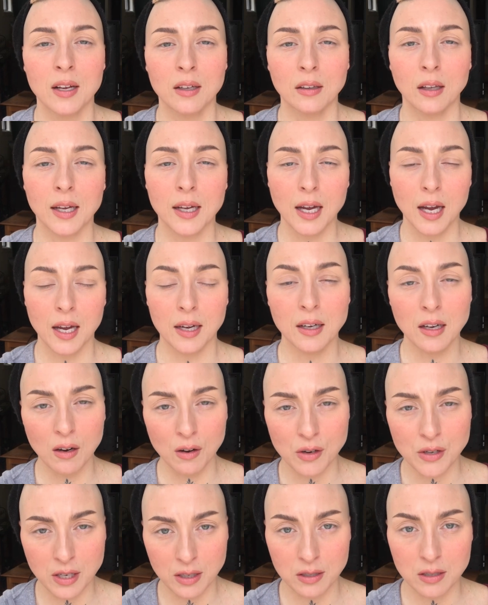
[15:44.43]
like any
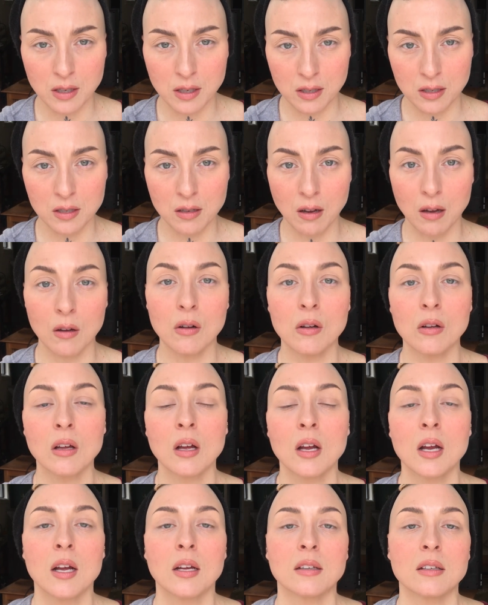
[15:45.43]
artistic skill,
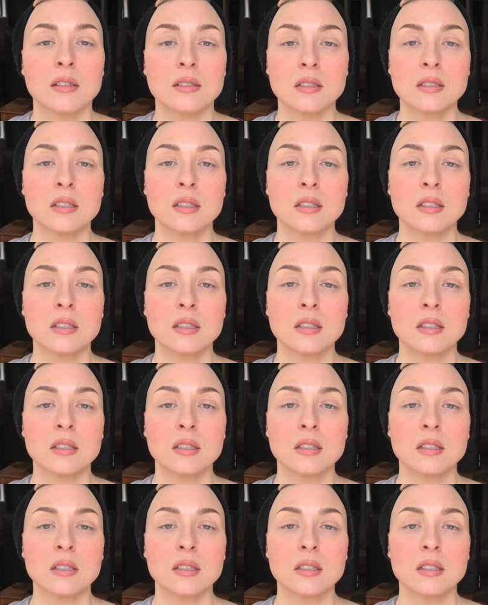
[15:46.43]
this